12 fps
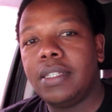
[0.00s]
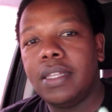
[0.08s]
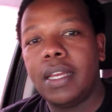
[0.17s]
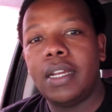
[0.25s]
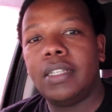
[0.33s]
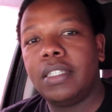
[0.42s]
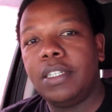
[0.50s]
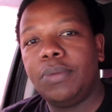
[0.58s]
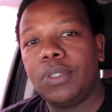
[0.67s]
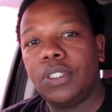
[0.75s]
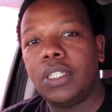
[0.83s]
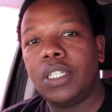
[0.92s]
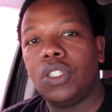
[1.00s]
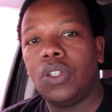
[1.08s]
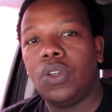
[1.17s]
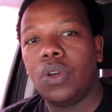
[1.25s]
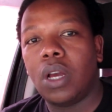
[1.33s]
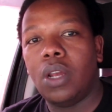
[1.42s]
in the description section.
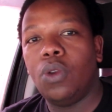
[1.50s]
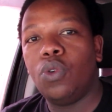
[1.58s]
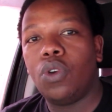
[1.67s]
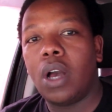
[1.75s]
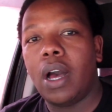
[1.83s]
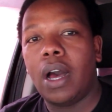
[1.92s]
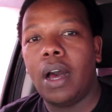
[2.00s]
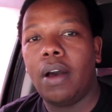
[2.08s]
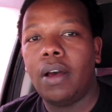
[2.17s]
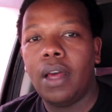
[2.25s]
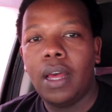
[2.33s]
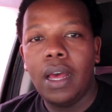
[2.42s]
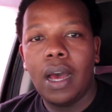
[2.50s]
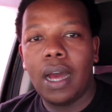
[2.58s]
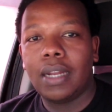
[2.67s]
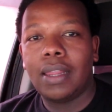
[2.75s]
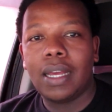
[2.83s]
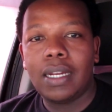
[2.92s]
You can look at
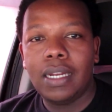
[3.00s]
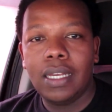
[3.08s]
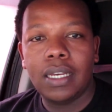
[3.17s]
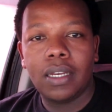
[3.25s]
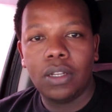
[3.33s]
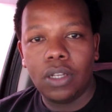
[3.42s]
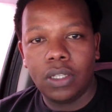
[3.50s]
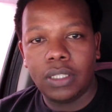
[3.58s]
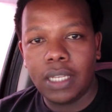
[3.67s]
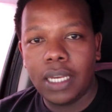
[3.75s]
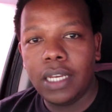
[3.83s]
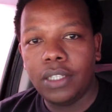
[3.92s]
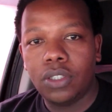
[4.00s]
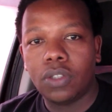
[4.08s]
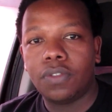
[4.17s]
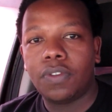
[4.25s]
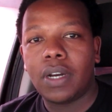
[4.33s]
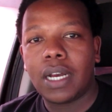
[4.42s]
that link, daily
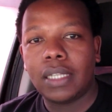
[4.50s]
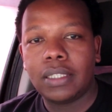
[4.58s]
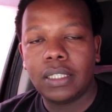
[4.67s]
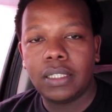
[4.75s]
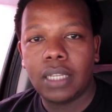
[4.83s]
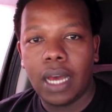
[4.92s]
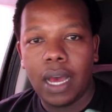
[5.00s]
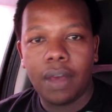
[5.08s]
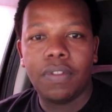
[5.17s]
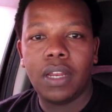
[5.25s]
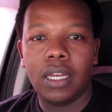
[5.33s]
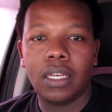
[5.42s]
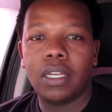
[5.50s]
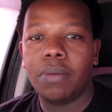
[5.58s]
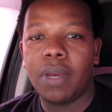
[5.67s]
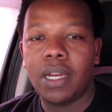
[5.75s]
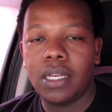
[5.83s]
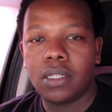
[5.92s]
job vacancies. I have the link in
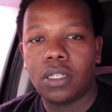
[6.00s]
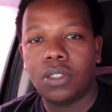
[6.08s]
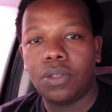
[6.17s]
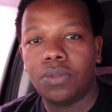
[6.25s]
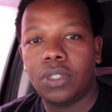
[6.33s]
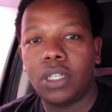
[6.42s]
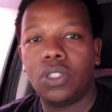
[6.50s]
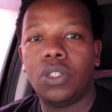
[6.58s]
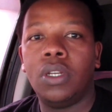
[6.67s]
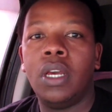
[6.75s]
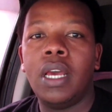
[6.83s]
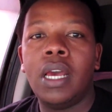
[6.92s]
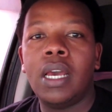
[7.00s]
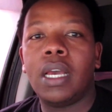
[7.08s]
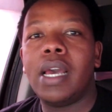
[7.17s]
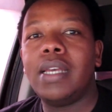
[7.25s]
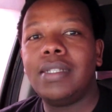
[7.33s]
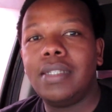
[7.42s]
my description section
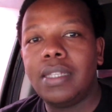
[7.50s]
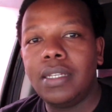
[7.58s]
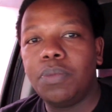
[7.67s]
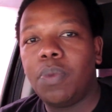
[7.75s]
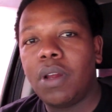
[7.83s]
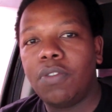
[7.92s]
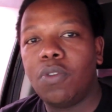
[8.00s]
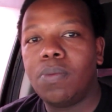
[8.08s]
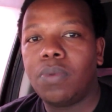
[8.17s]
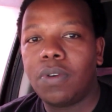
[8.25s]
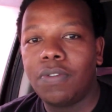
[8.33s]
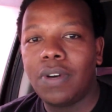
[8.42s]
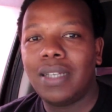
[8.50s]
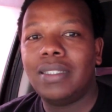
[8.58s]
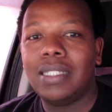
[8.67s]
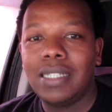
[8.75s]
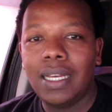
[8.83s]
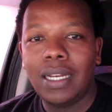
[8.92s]
guys. This platform provides
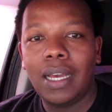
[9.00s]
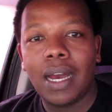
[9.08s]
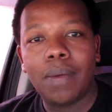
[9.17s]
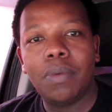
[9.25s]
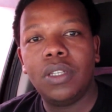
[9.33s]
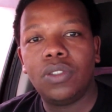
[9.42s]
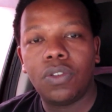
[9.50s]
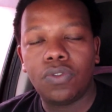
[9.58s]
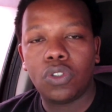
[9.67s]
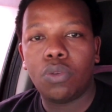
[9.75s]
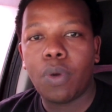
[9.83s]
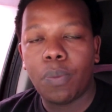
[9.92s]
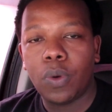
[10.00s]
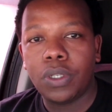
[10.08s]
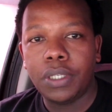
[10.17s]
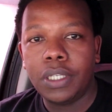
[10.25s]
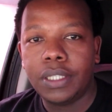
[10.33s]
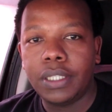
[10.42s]
daily updates of job
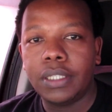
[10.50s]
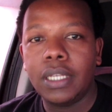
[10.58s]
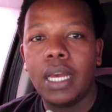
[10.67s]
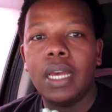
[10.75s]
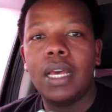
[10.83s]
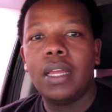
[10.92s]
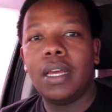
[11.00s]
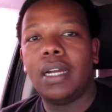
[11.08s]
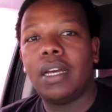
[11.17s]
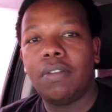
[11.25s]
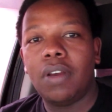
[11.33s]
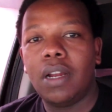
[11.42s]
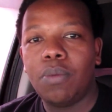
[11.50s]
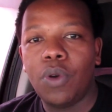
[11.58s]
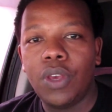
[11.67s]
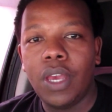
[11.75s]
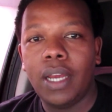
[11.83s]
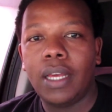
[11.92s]
opportunities that are available
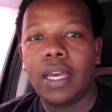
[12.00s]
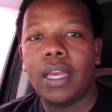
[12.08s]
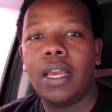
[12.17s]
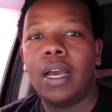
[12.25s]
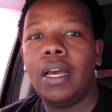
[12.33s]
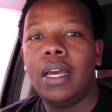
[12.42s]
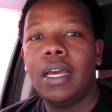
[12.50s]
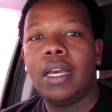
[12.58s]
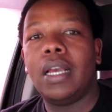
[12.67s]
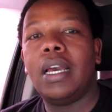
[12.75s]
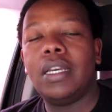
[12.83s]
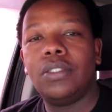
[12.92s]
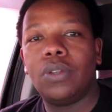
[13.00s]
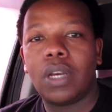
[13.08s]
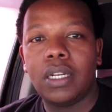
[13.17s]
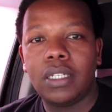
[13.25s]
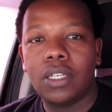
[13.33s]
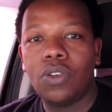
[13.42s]
here in Kenya guys. You
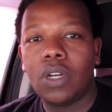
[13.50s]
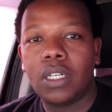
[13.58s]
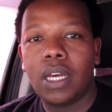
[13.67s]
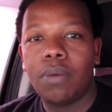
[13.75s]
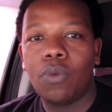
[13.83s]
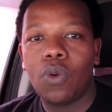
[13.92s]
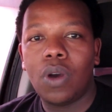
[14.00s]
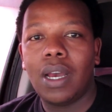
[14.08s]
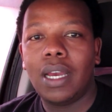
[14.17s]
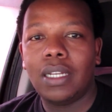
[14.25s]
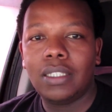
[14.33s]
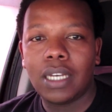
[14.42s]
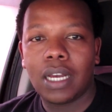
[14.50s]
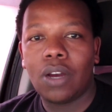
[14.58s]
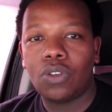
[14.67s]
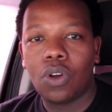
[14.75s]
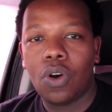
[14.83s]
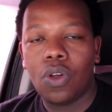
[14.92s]
can take your time, go ahead, check
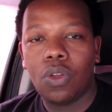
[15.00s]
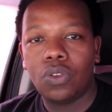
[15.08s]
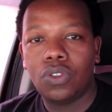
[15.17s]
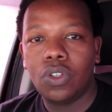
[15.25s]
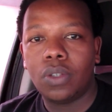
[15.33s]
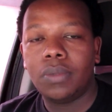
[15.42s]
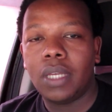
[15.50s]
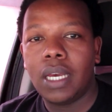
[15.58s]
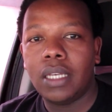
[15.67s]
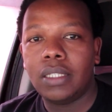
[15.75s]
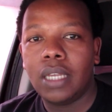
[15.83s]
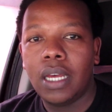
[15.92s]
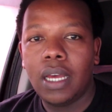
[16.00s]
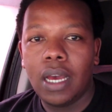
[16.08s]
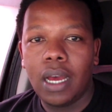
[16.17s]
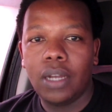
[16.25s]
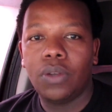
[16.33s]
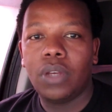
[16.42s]
out all those jobs guys,
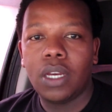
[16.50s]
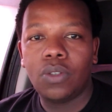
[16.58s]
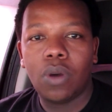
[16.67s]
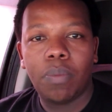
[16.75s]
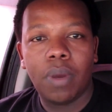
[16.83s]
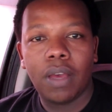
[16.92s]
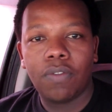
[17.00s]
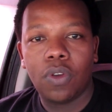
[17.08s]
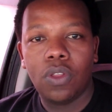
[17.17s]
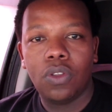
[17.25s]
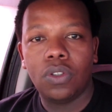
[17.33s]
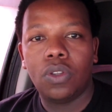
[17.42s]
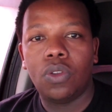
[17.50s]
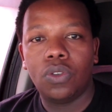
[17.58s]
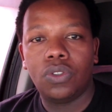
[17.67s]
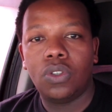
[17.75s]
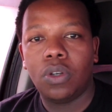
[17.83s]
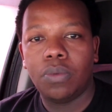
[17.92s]
and you get to apply for
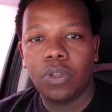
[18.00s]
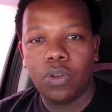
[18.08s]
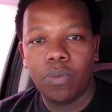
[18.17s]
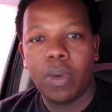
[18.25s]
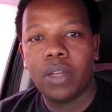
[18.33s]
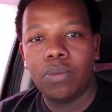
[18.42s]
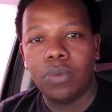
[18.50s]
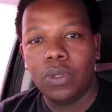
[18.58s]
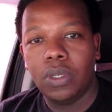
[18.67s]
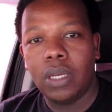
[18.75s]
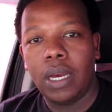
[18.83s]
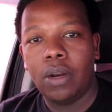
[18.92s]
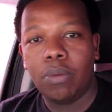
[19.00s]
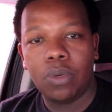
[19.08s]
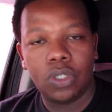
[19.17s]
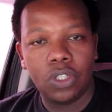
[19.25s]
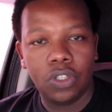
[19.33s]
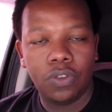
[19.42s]
those jobs. It might be an
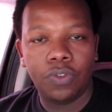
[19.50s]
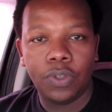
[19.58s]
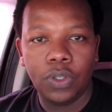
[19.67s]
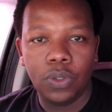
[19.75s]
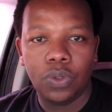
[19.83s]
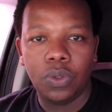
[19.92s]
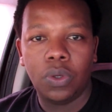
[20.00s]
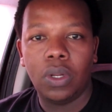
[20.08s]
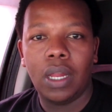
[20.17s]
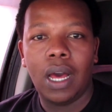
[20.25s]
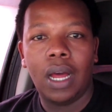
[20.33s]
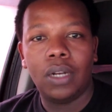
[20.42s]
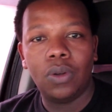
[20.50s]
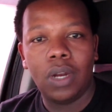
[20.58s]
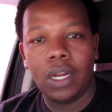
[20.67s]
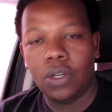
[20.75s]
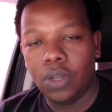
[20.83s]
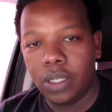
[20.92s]
opportunity for you to
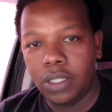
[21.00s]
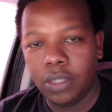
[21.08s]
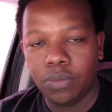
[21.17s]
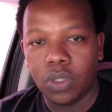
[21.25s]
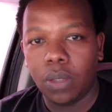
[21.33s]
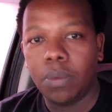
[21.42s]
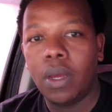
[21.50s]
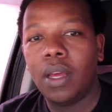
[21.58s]
land your dream job